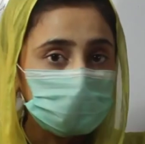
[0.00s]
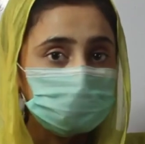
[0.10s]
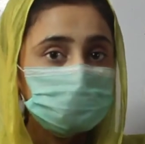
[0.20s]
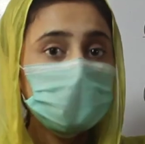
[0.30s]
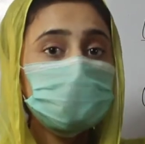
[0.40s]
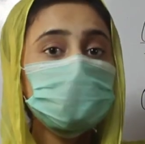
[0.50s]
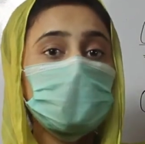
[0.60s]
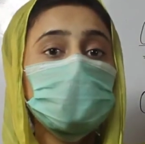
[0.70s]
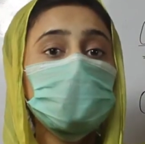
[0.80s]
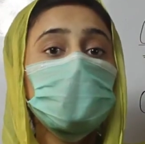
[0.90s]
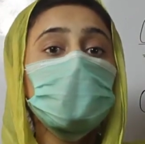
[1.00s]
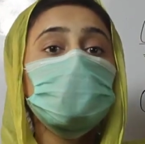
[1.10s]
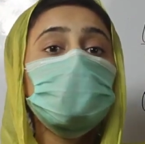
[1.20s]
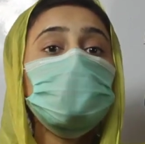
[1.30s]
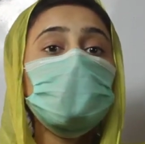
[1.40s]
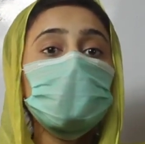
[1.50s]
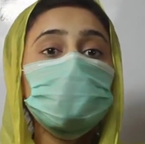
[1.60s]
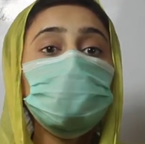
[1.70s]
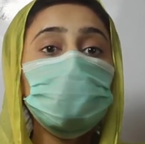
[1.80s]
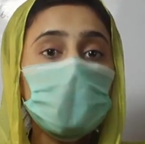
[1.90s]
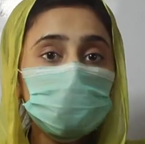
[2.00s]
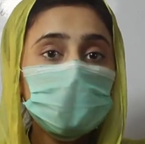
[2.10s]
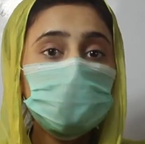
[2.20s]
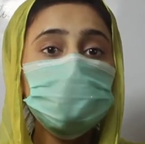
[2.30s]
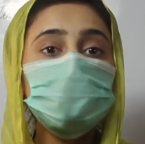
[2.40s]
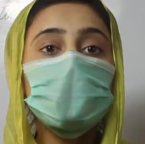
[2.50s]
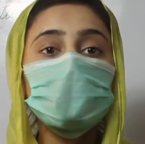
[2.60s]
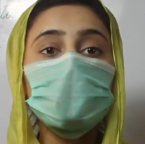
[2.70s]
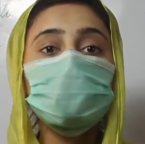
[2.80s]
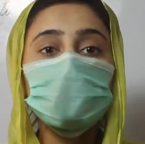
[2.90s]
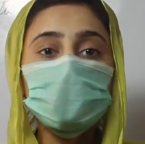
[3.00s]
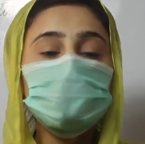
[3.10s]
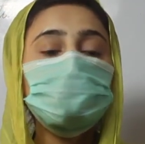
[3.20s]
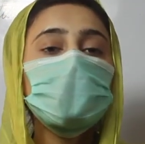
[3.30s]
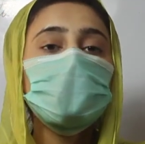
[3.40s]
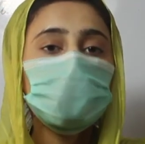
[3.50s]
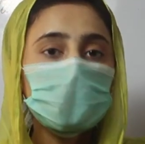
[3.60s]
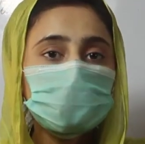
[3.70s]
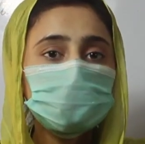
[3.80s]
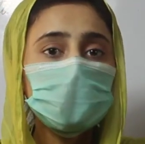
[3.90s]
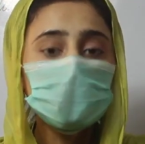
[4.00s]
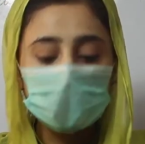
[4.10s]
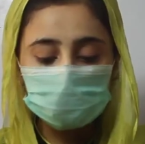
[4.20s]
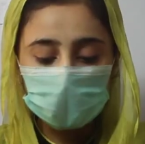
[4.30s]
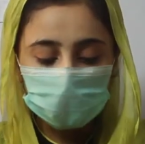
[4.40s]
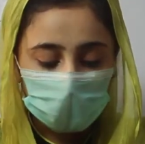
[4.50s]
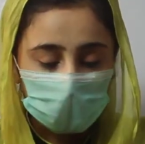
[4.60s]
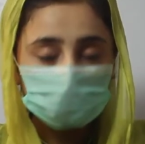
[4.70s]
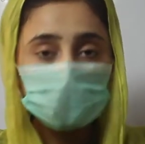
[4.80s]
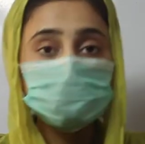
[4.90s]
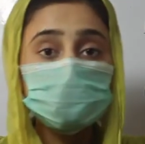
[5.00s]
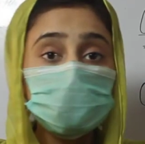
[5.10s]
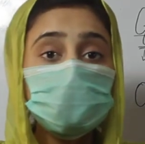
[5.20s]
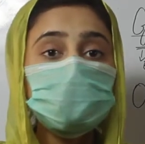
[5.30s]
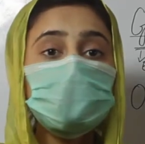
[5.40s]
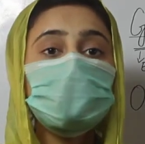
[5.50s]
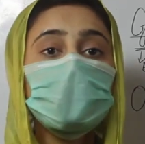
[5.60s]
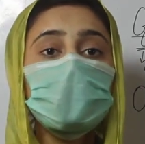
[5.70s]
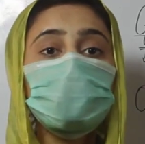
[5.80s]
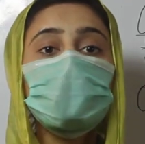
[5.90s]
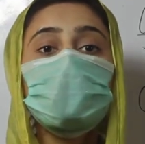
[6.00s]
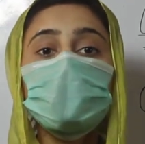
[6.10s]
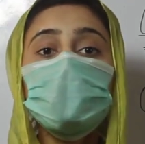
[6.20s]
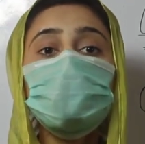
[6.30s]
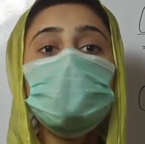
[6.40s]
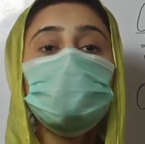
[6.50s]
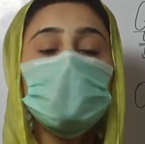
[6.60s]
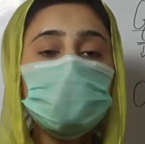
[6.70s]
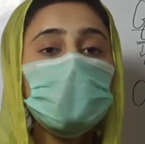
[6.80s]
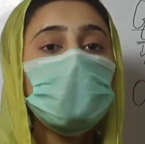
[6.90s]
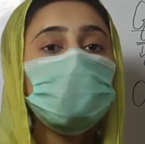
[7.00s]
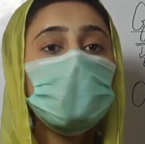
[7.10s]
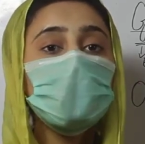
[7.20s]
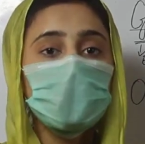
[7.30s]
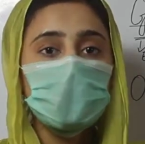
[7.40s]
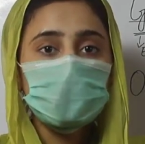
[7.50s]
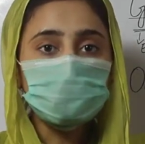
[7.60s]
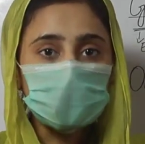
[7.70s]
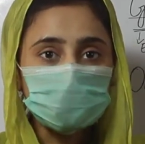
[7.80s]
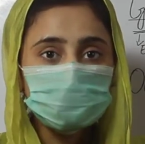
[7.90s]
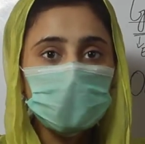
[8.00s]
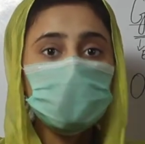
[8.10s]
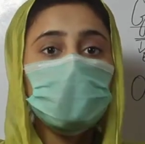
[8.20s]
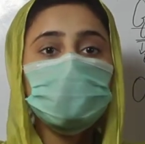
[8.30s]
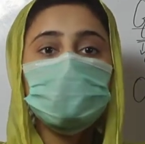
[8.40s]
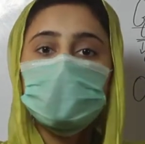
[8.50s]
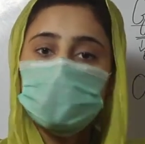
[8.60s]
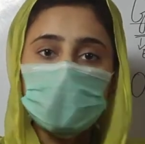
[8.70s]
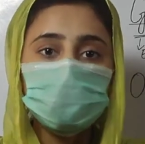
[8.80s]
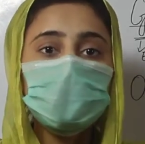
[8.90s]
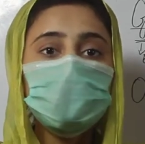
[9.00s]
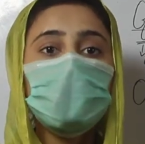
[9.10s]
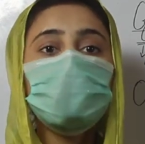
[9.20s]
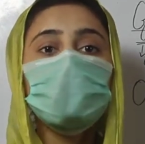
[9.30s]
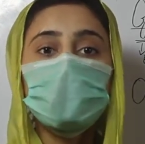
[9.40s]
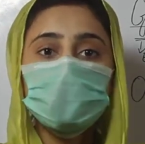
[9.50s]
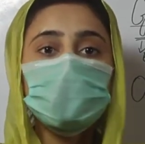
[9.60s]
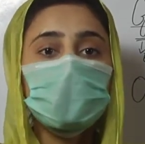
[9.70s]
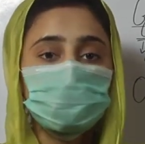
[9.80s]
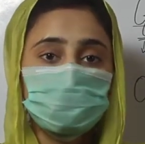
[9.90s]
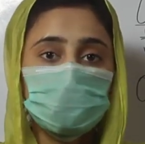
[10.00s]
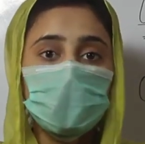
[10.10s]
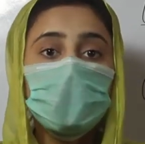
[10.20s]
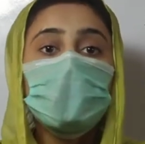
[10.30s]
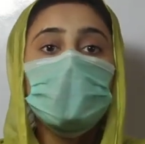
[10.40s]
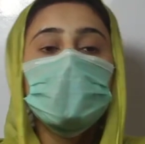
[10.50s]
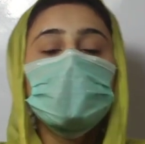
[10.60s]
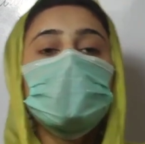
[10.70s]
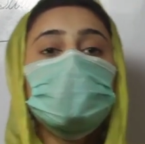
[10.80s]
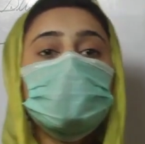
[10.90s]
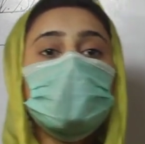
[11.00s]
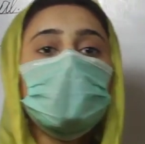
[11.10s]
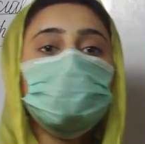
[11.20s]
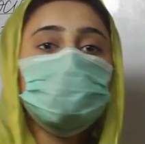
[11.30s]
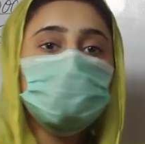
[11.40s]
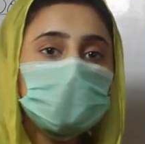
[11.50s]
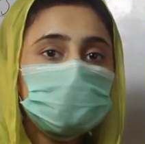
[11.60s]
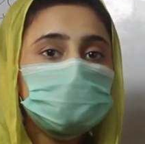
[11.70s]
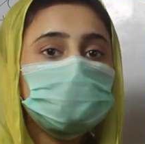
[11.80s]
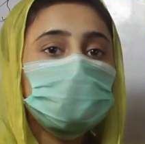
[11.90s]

countries, and what are the problems that are faced by the Pakistan, and what are the services that are provided to the people of the Pakistan or the inhabitant of any country. In our today's